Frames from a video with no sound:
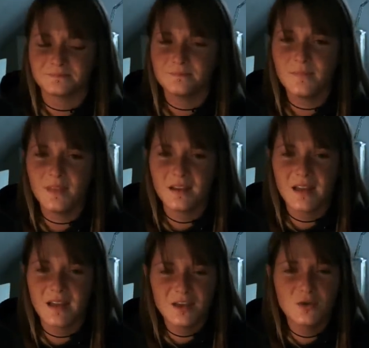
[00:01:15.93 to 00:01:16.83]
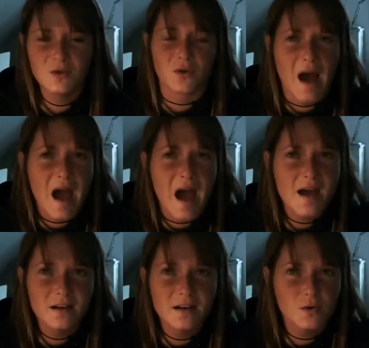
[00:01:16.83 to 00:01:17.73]
can you cry
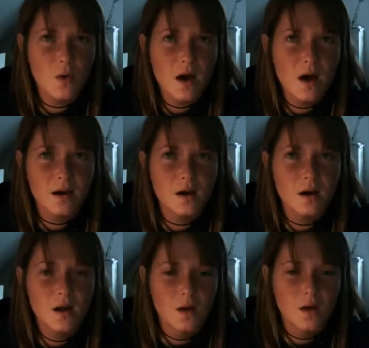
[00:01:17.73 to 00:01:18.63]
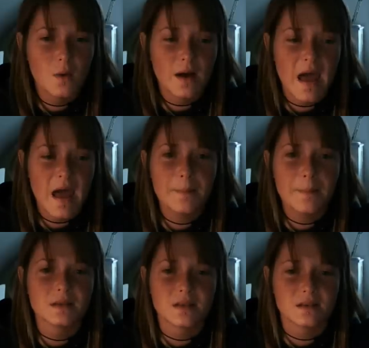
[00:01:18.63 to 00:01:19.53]
underwater? What happens?
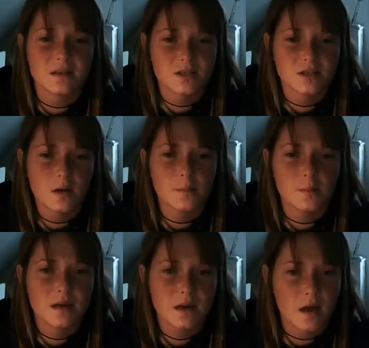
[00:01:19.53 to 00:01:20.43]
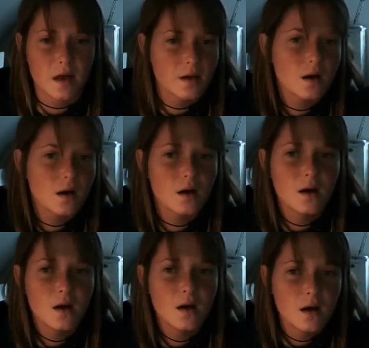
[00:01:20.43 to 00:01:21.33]
Does it just all blend together?
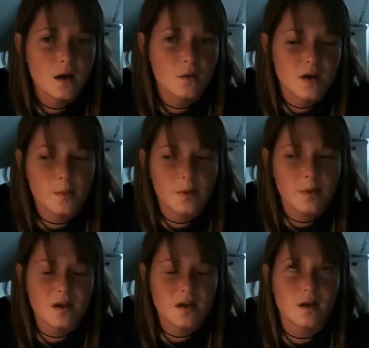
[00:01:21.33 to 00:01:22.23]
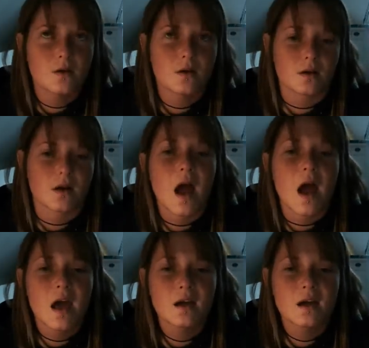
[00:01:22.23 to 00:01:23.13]
Nobody know you were crying
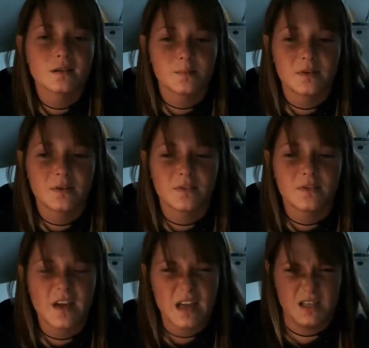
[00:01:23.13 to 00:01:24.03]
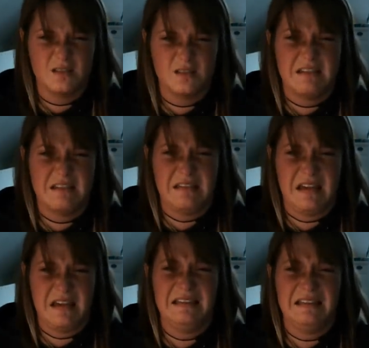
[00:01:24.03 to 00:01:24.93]
except if your face looked like
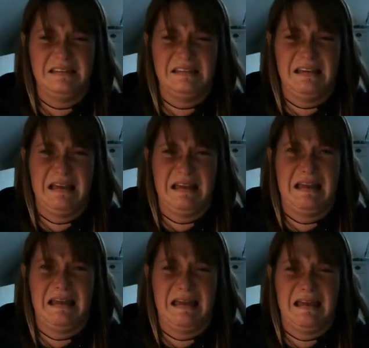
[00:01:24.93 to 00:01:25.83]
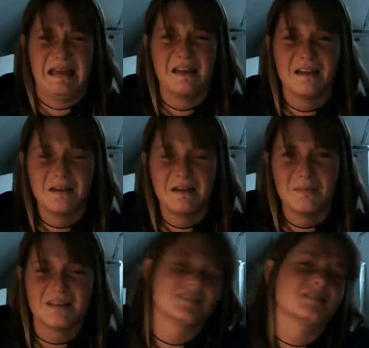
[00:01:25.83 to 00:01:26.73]
this? But it's
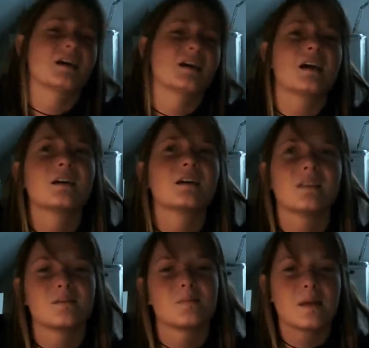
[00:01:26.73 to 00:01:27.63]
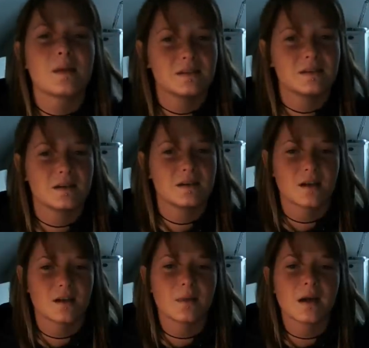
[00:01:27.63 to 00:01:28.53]
just there might be tears
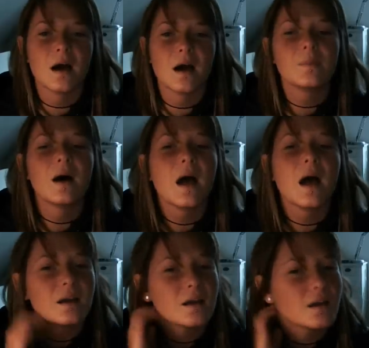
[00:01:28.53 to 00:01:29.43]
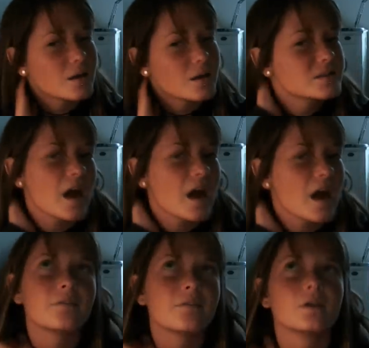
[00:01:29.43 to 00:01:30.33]
coming out, but who's
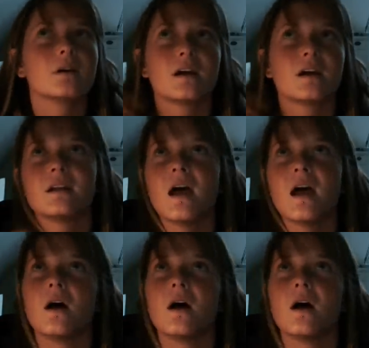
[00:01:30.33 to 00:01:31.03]
ever gonna know?